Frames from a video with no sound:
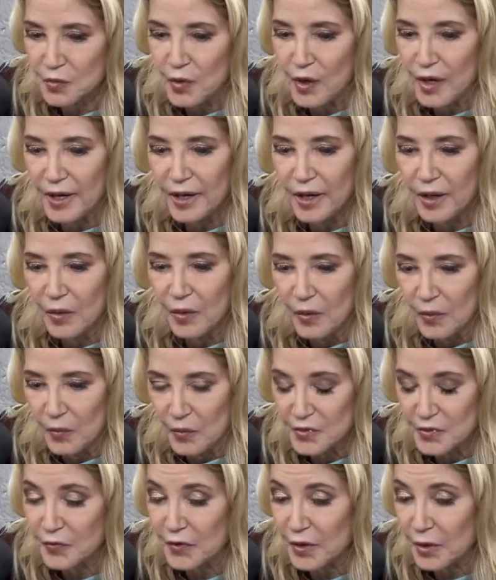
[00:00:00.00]
why it
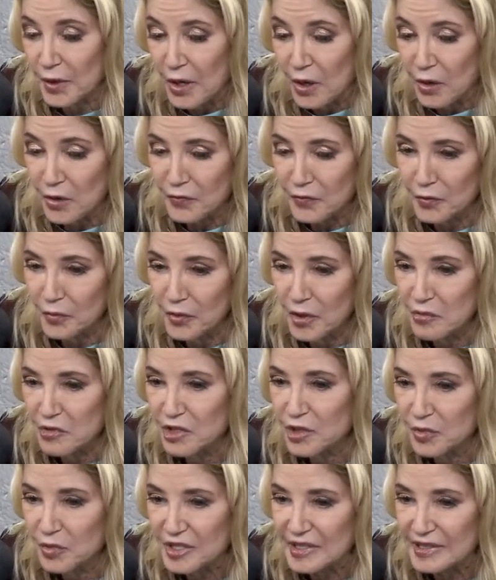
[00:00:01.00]
was very hard for women
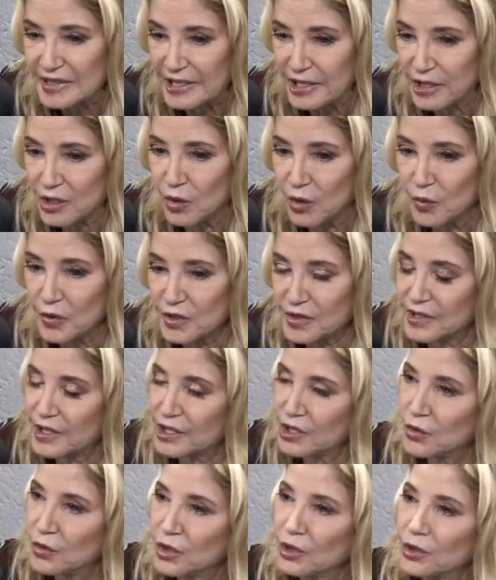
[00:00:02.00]
to be single was
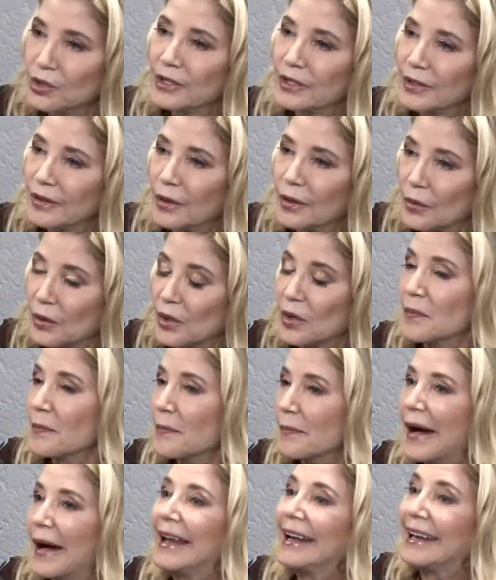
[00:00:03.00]
that you couldn't
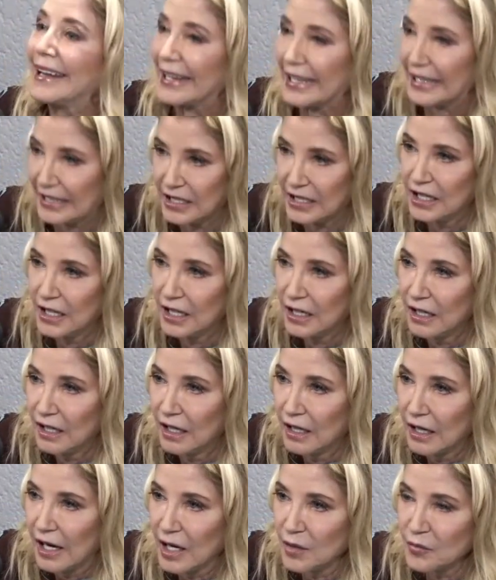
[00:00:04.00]
earn money.
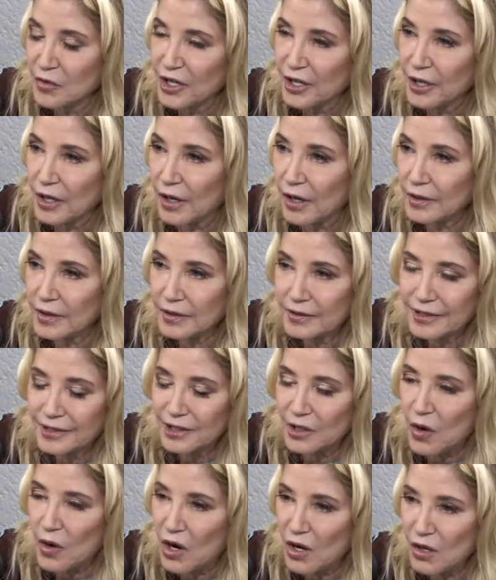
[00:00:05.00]
I mean,
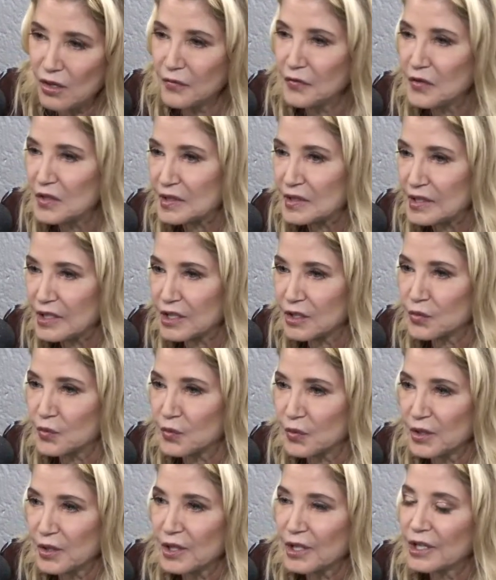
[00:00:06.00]
all of these things
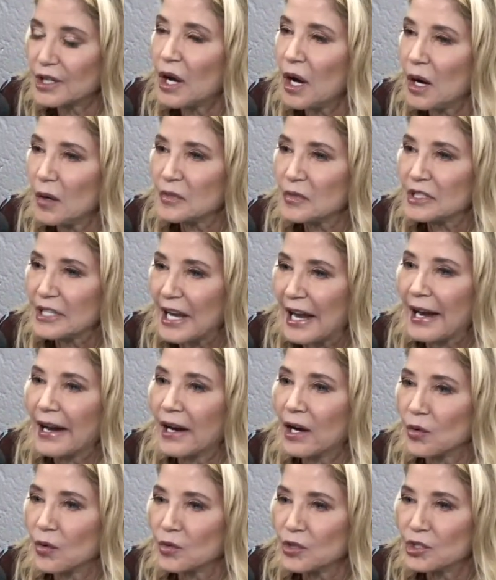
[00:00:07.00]
really come
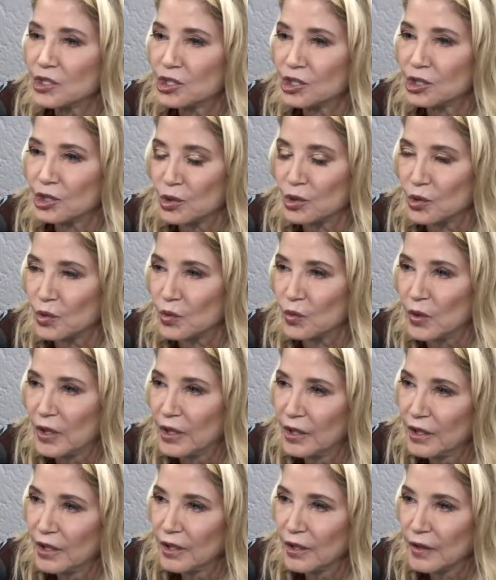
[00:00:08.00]
down to
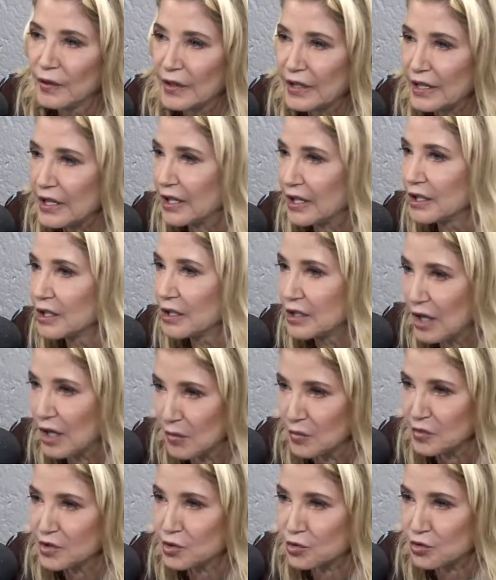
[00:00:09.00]
the
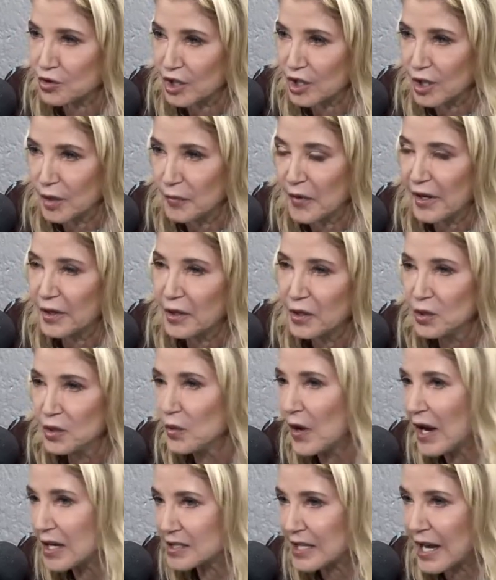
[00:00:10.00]
income stream and
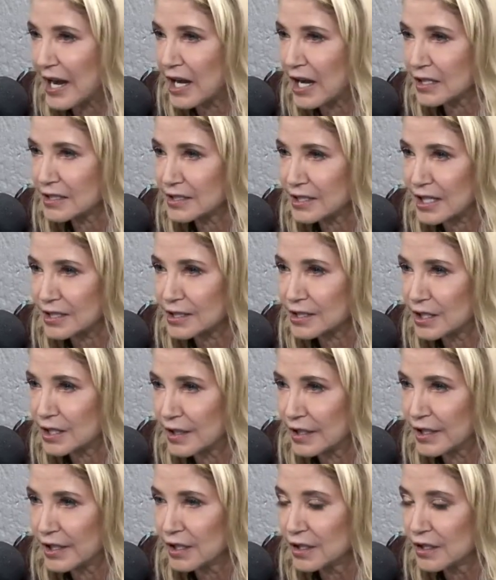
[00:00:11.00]
who has access to
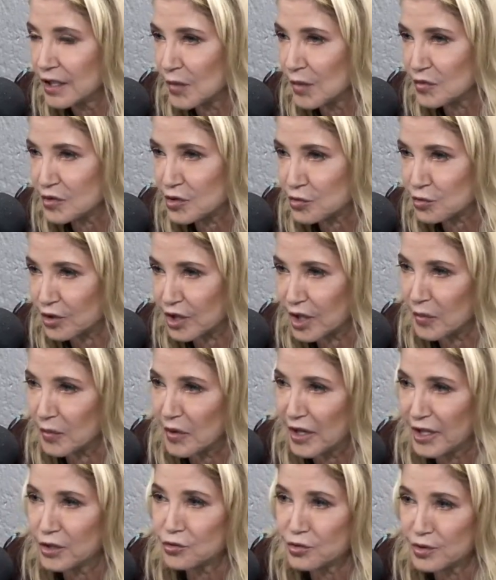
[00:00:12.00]
the income stream.
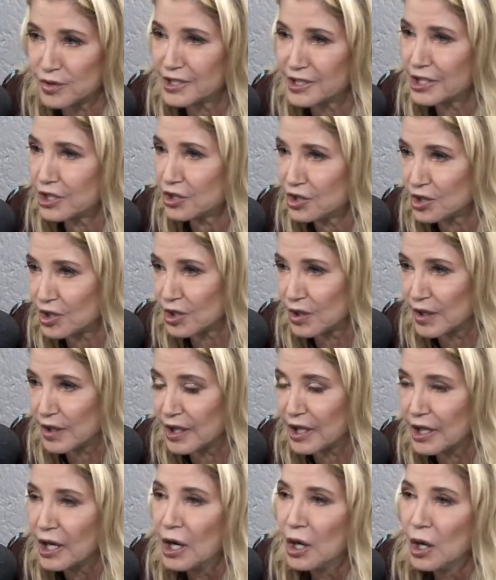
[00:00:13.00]
And
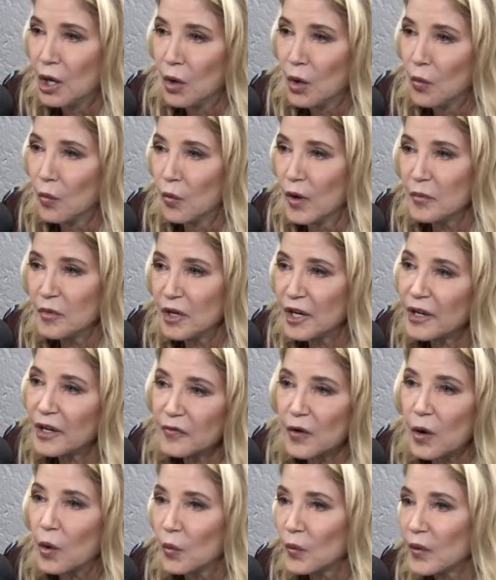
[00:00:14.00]
traditionally, women
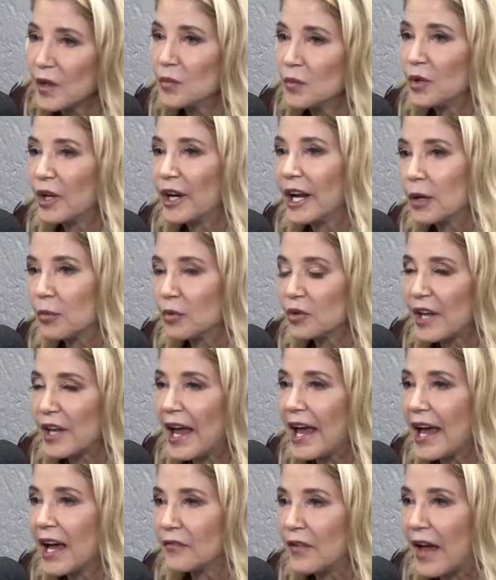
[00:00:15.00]
have only been able to
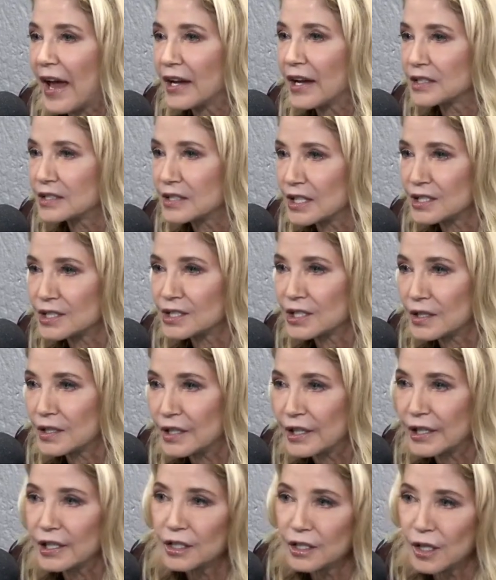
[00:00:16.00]
have access to
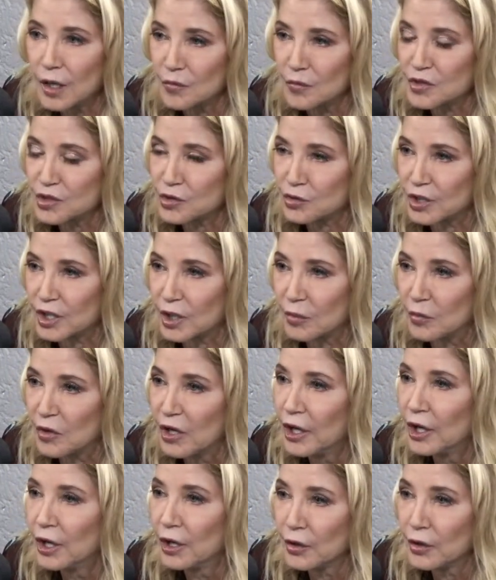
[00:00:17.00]
the income stream
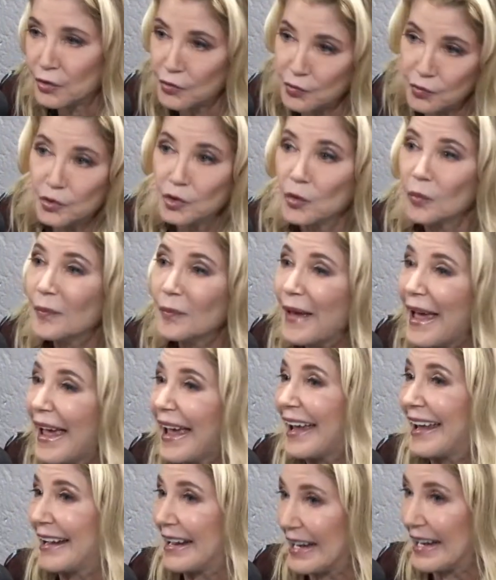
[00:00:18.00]
through
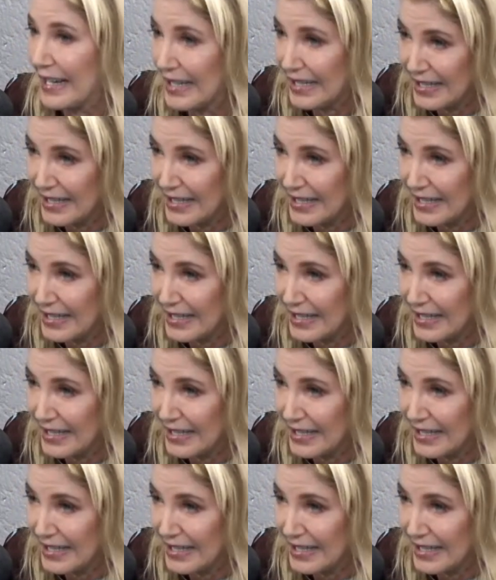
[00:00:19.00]
men,